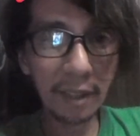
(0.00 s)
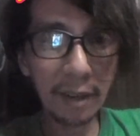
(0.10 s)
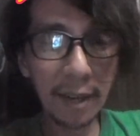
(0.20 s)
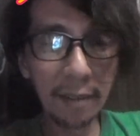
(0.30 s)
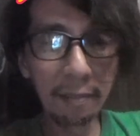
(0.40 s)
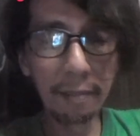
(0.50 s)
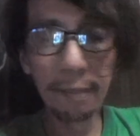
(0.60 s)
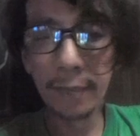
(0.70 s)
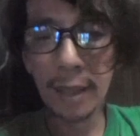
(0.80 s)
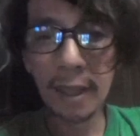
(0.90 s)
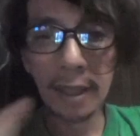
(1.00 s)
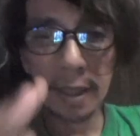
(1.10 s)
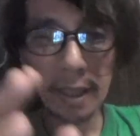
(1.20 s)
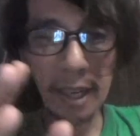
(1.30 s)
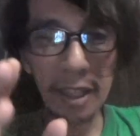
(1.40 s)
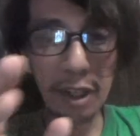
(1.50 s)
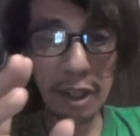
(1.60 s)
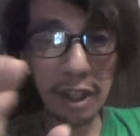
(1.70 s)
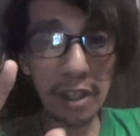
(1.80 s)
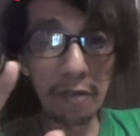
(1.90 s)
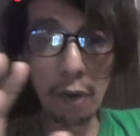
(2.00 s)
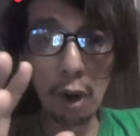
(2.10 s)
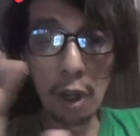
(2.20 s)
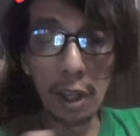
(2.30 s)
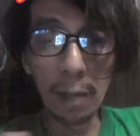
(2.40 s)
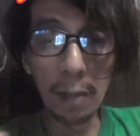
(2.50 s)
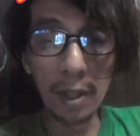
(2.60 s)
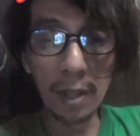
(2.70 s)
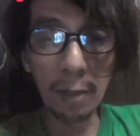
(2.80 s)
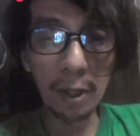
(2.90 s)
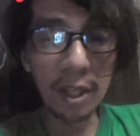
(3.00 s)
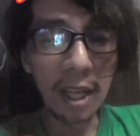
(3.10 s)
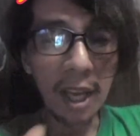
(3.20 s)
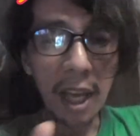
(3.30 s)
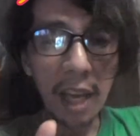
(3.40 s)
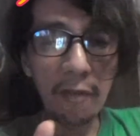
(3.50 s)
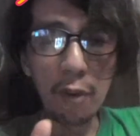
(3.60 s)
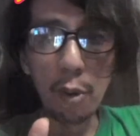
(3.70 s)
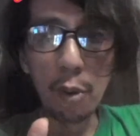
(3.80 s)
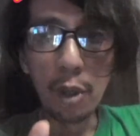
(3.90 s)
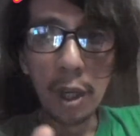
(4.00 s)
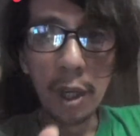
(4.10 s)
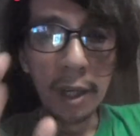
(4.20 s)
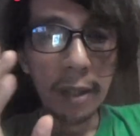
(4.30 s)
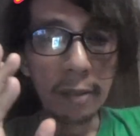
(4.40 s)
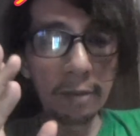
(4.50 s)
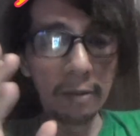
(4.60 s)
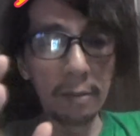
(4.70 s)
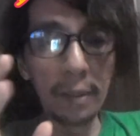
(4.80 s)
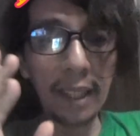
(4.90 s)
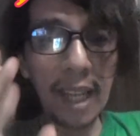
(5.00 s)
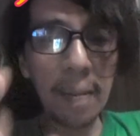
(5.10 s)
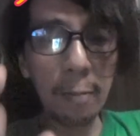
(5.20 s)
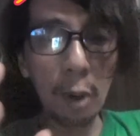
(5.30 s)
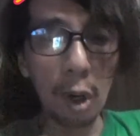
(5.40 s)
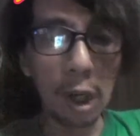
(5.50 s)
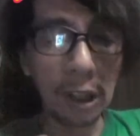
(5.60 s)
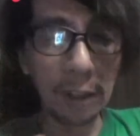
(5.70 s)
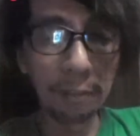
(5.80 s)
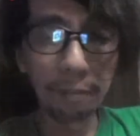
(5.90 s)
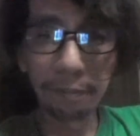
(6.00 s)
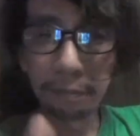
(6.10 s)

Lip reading: All right? That is the gist of all their principles. If you keep on